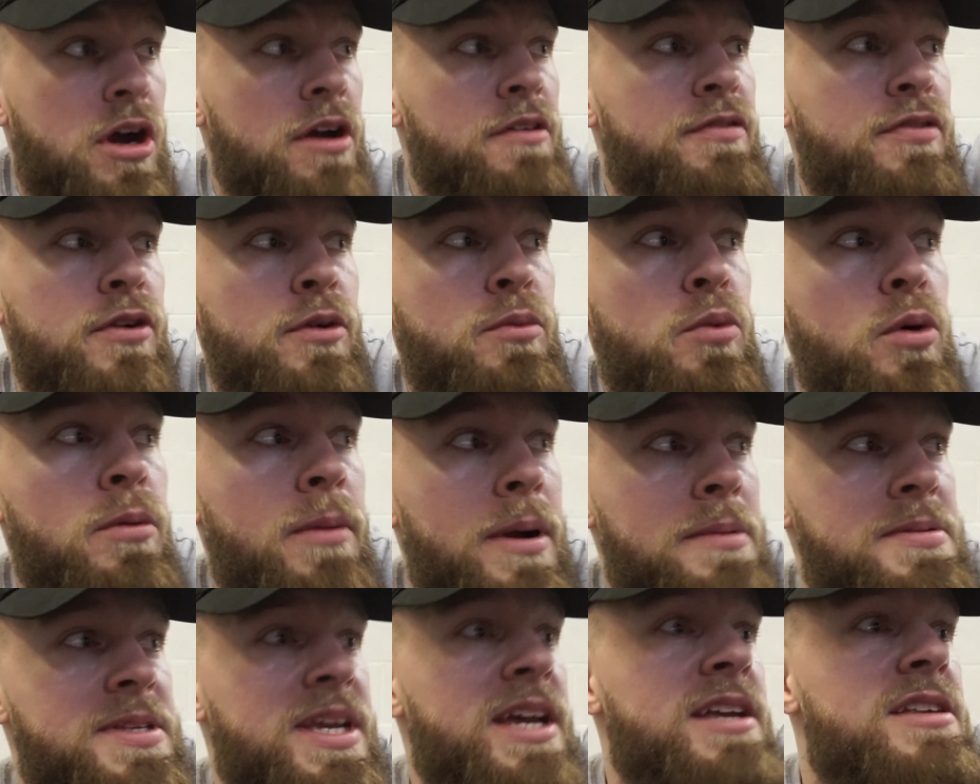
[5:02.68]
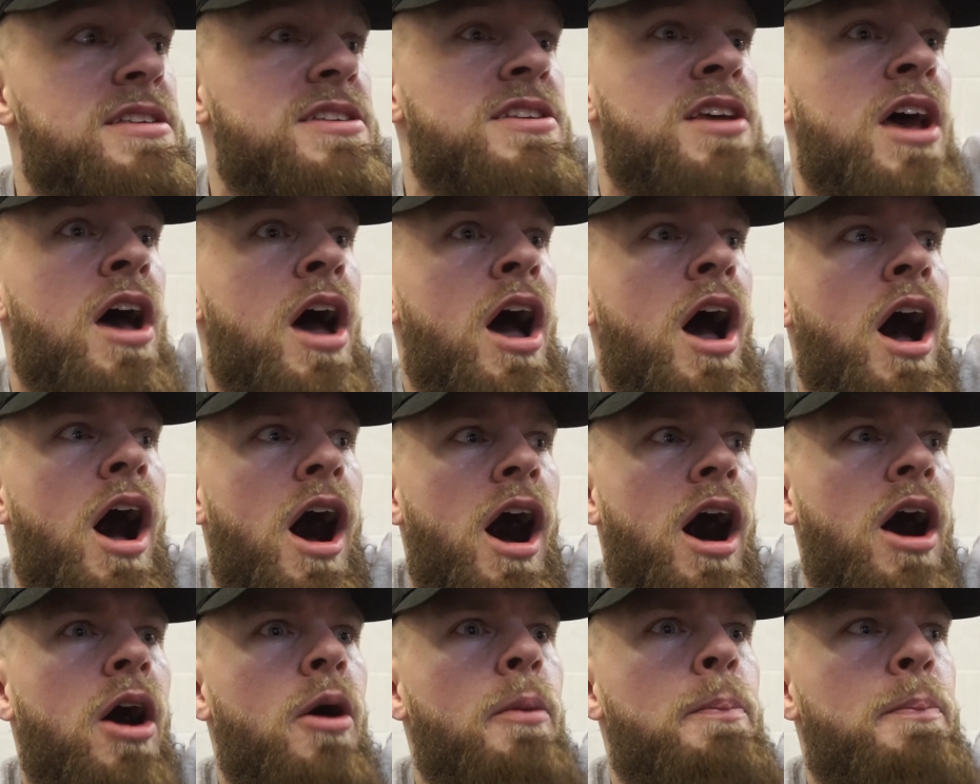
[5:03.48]
to going through the warm-up sets,
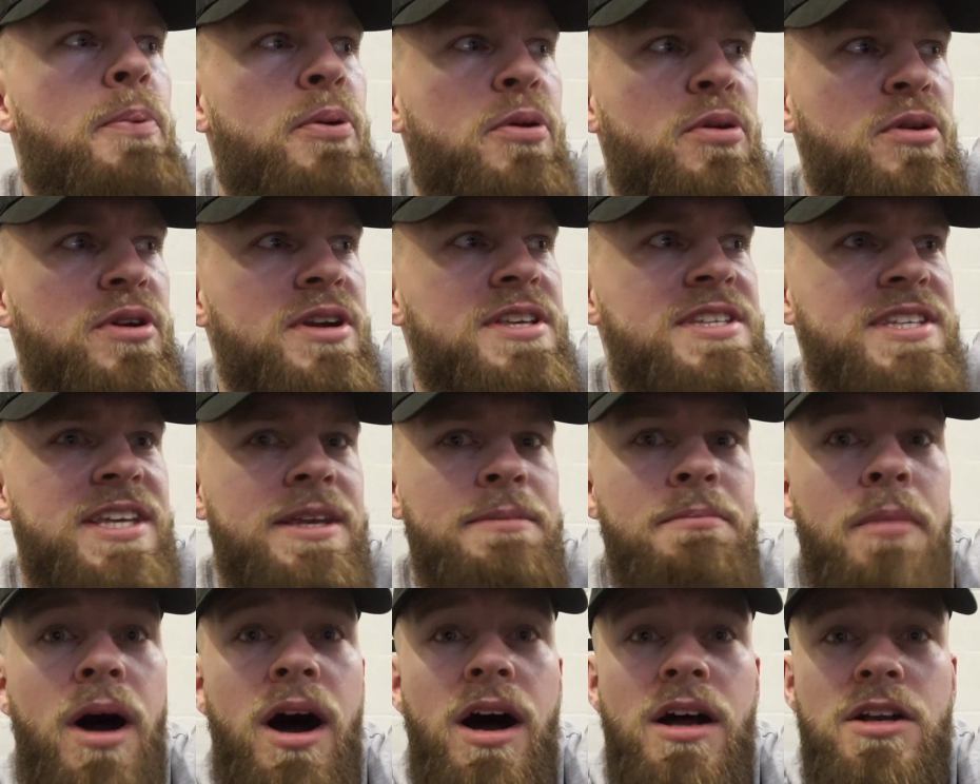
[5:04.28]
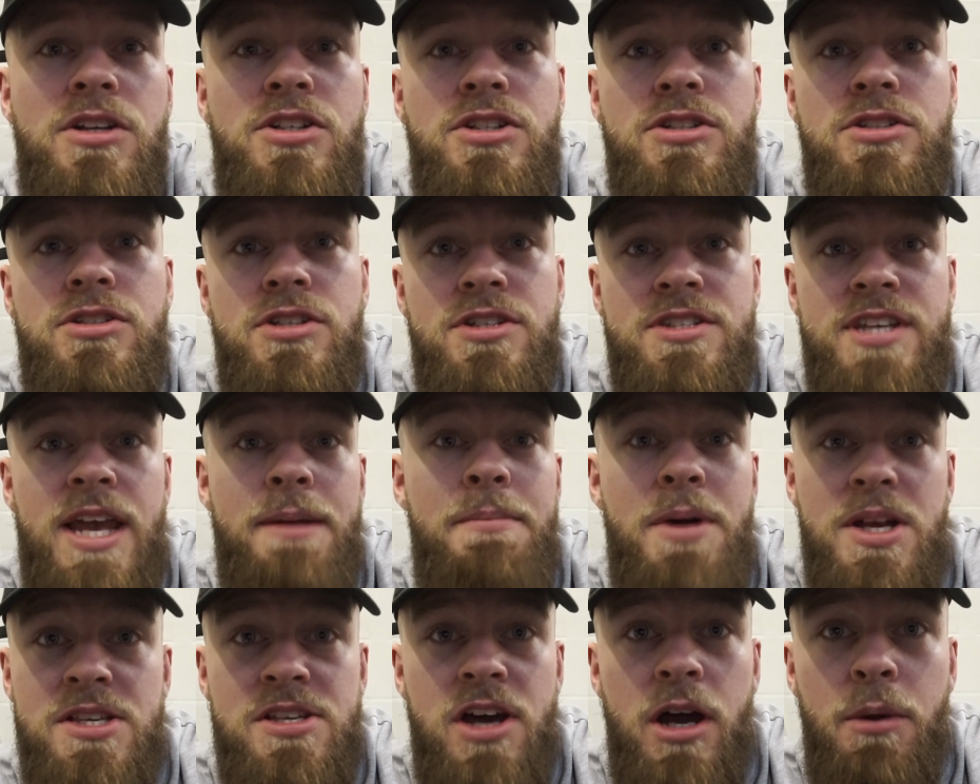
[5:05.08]
I'll pretty much just
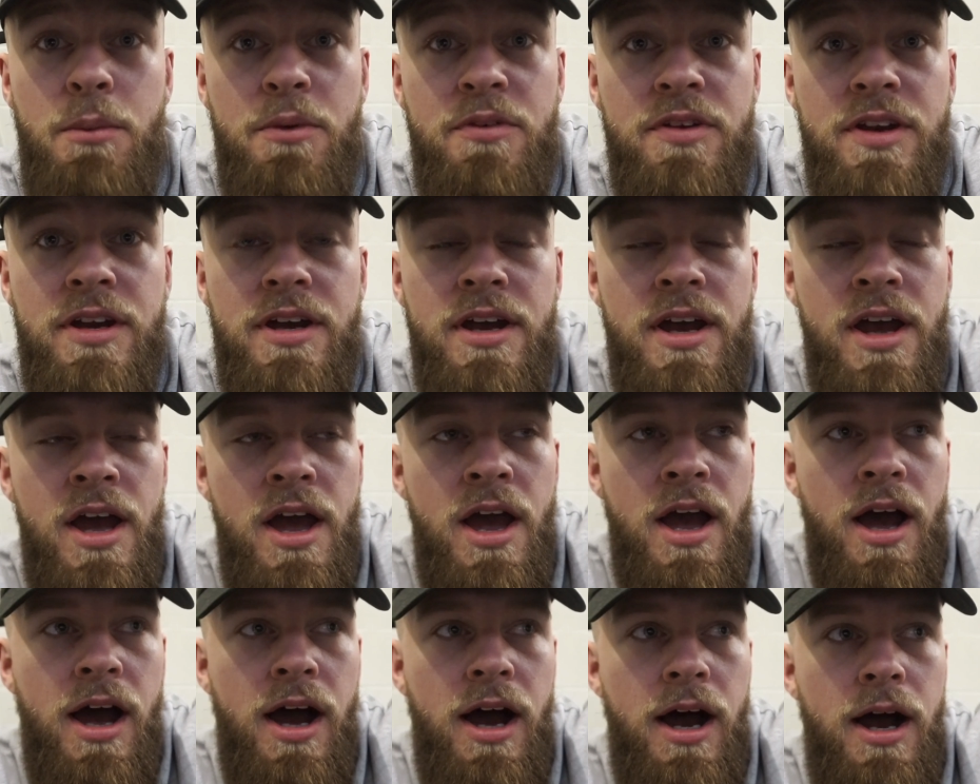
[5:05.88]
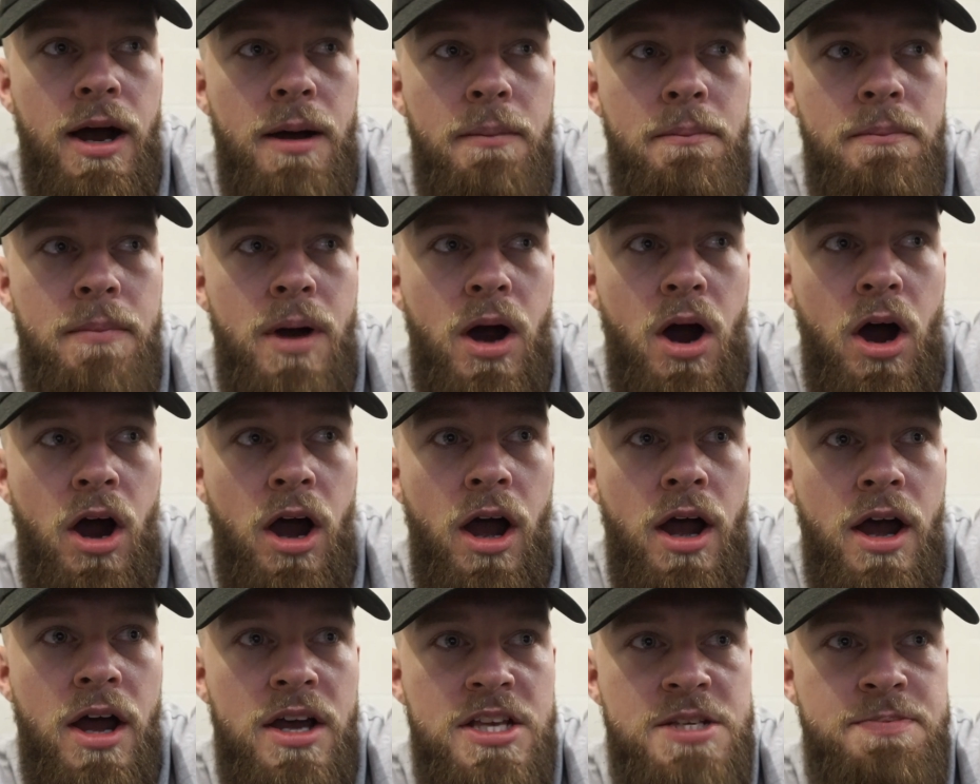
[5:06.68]
take my time with it.
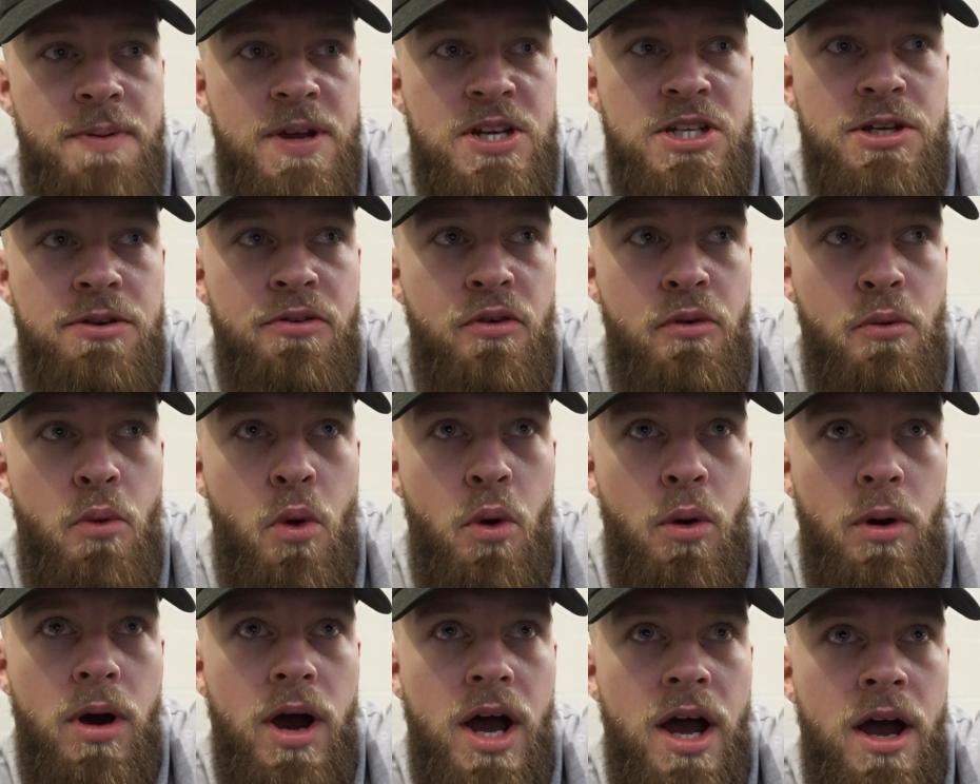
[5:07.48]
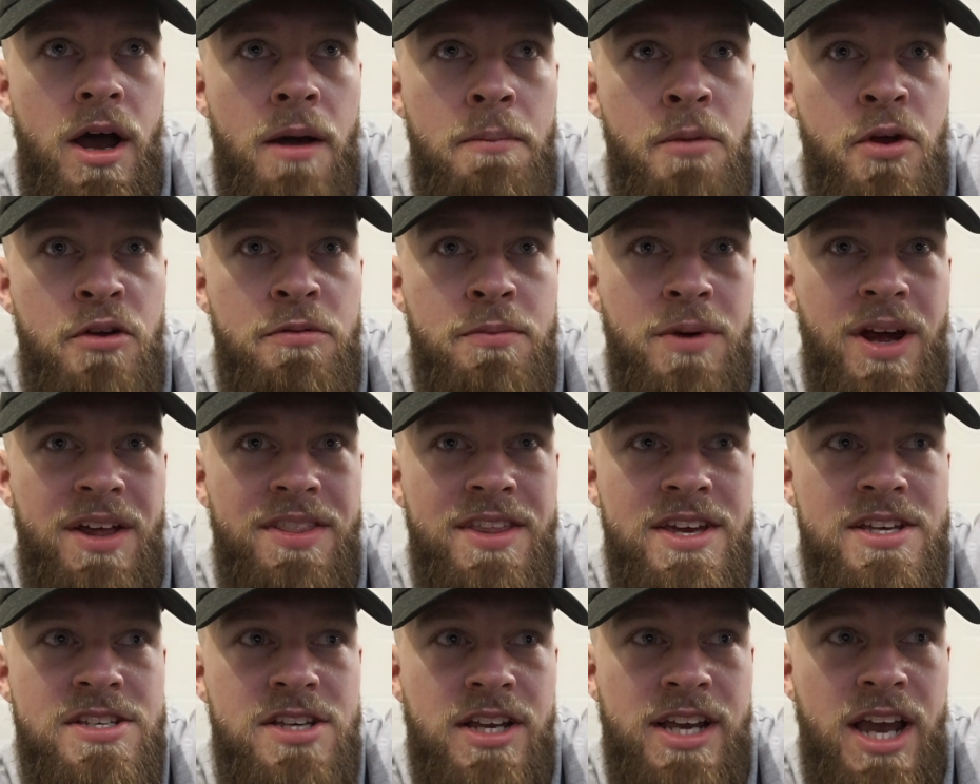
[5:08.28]
Especially with a movement
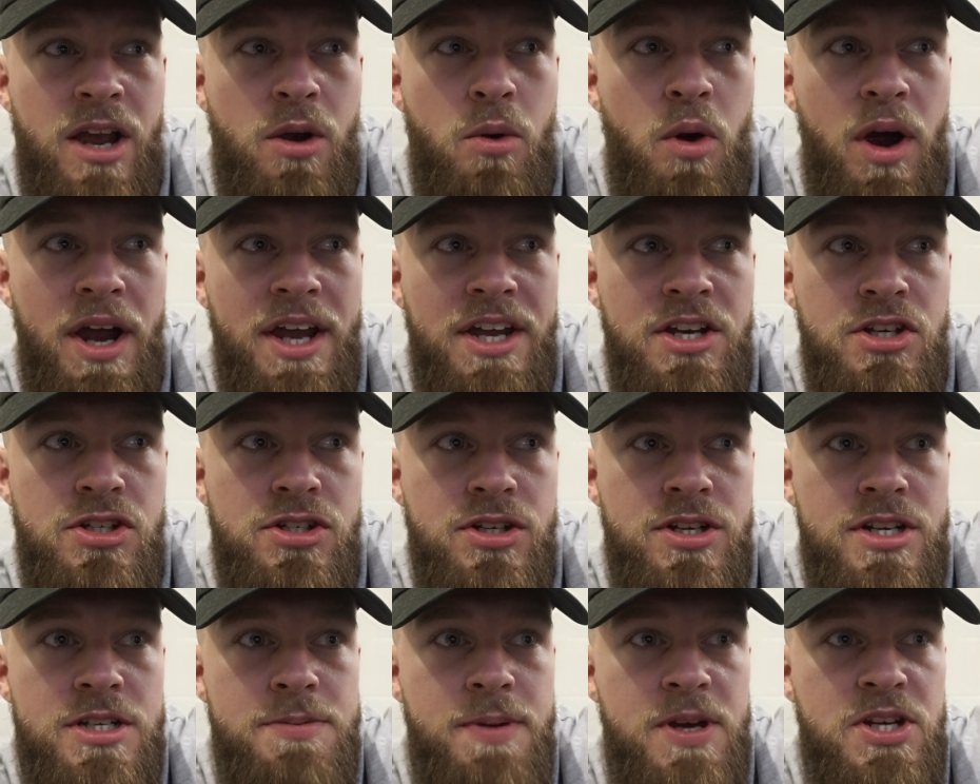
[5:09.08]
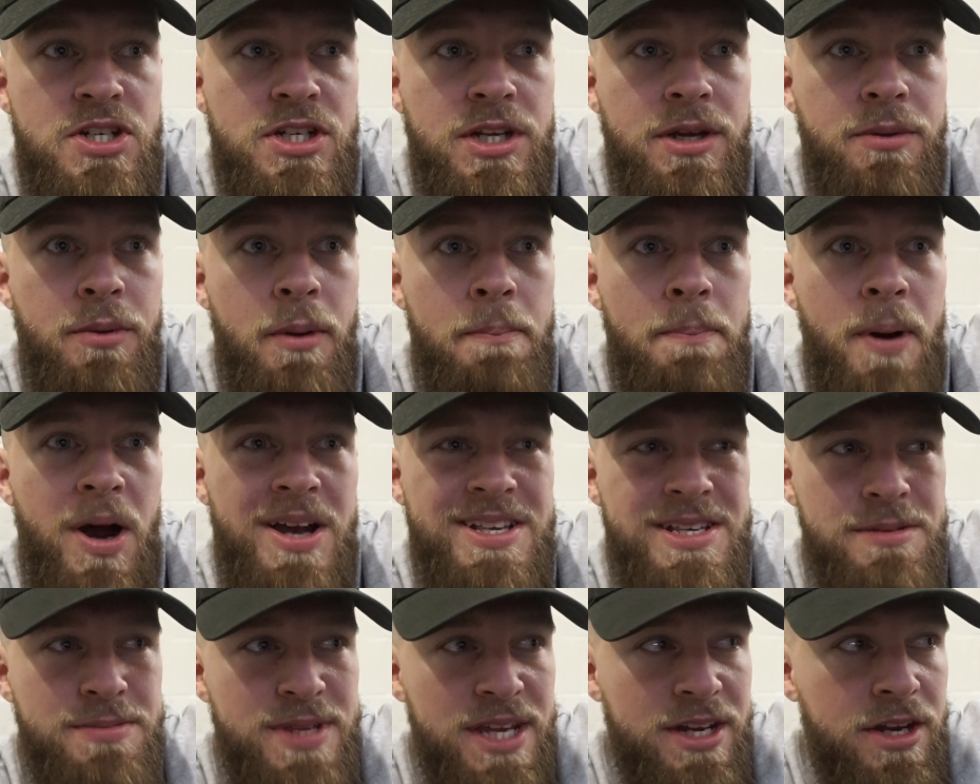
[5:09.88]
like this, I get quite injured, especially with
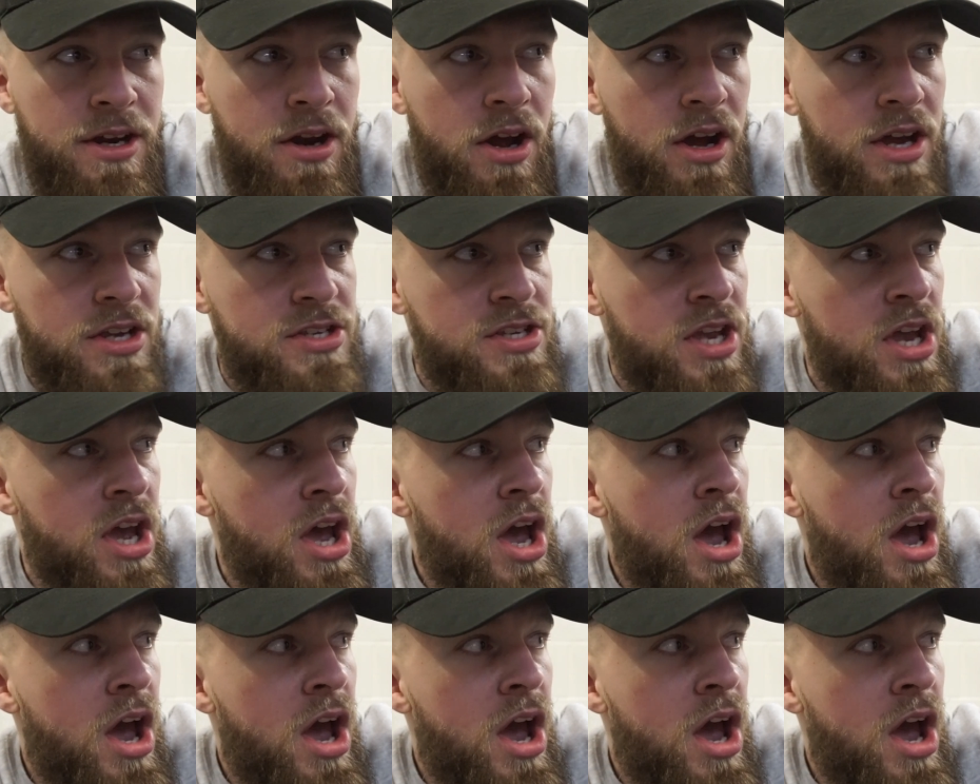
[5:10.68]
bicep tendonitis,